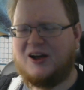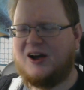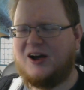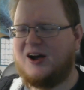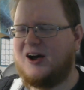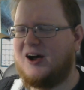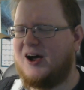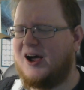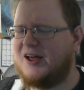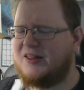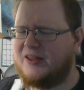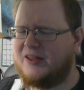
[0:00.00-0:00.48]

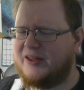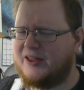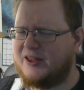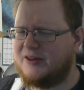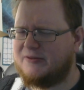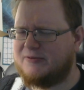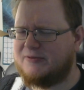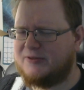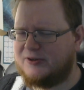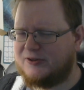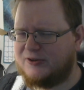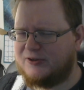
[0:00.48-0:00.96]
I like
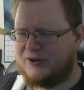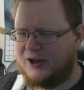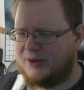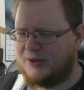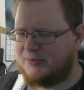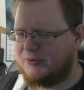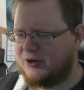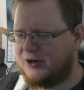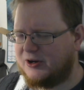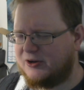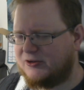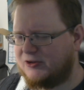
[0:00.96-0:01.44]
infantry.
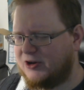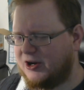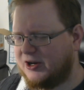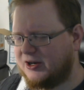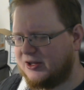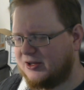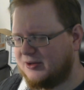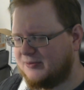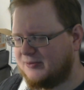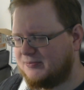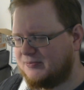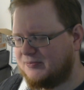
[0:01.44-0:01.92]
I'm gonna try
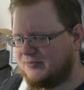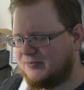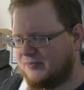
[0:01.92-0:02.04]
to